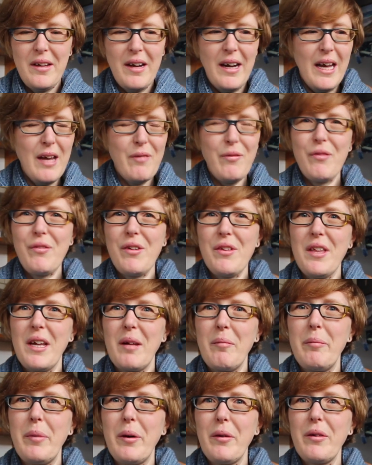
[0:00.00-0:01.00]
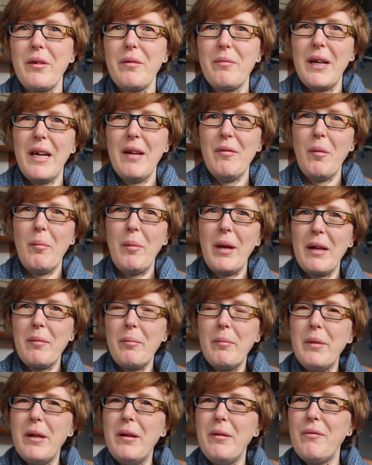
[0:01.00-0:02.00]
I have everything, we have a big
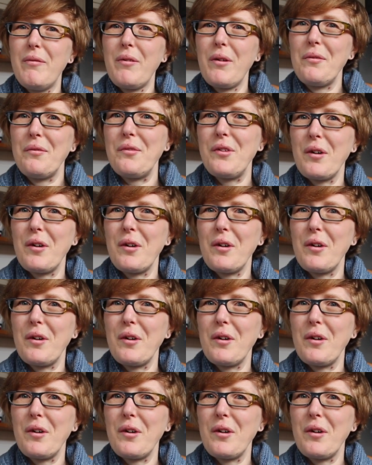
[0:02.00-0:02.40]
bin full of